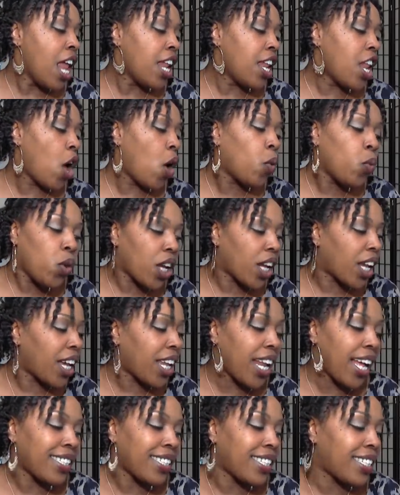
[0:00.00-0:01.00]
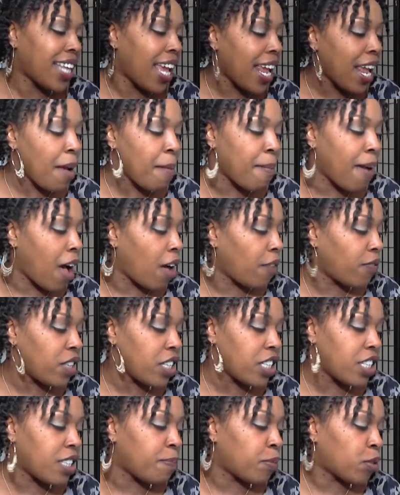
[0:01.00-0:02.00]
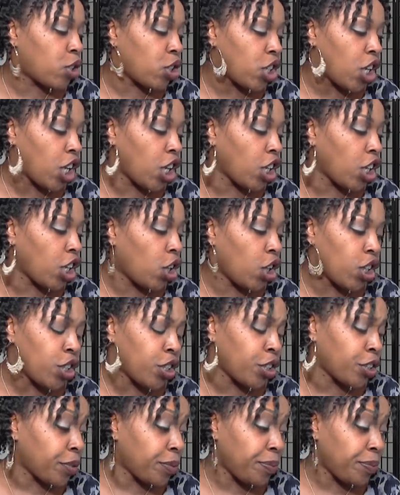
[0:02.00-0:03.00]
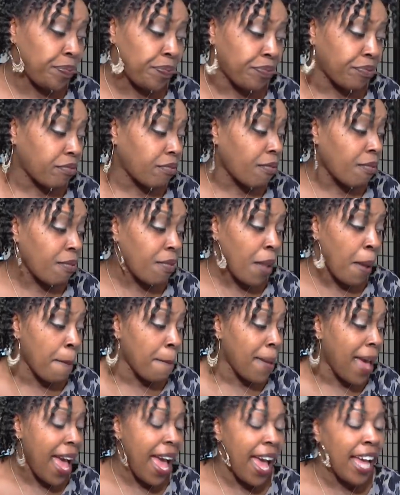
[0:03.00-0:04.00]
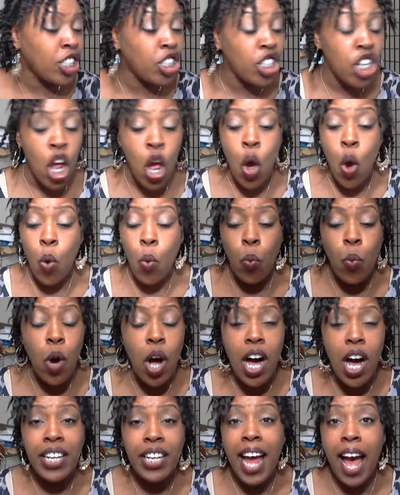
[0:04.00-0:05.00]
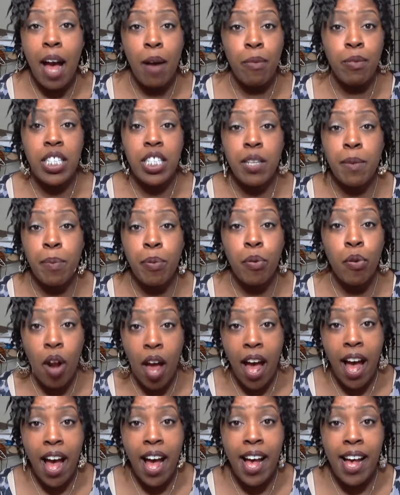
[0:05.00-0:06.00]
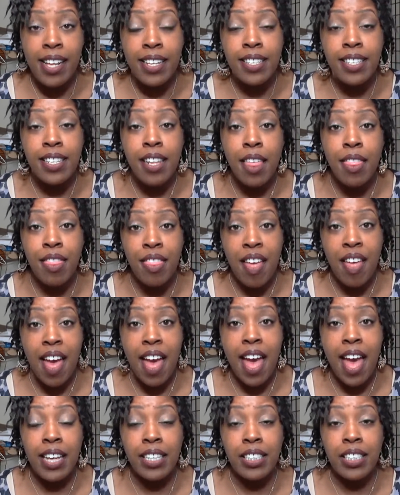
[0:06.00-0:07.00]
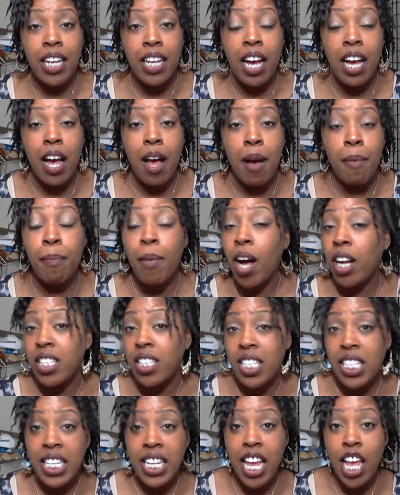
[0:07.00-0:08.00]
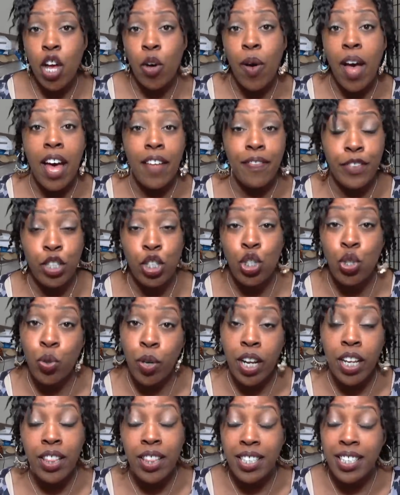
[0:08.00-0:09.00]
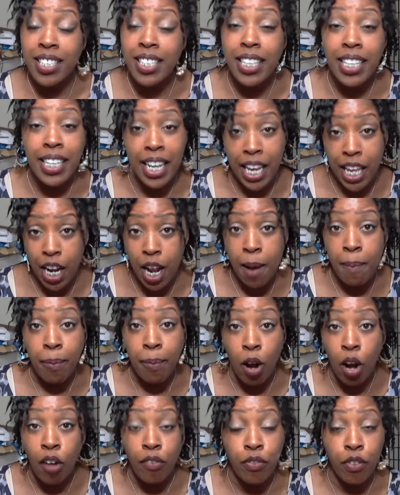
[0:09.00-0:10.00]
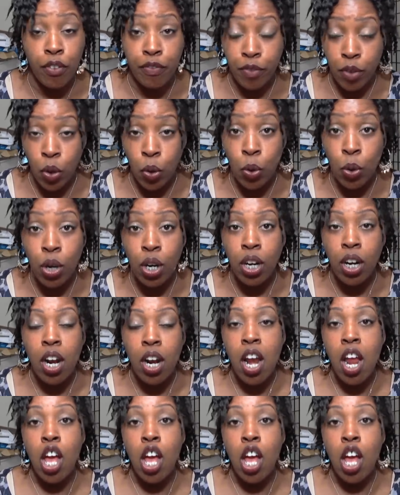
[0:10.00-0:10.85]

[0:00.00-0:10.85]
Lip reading: Now, what could I say about this particular match? One, I was surprised that Montiel had the strength to get up off the floor.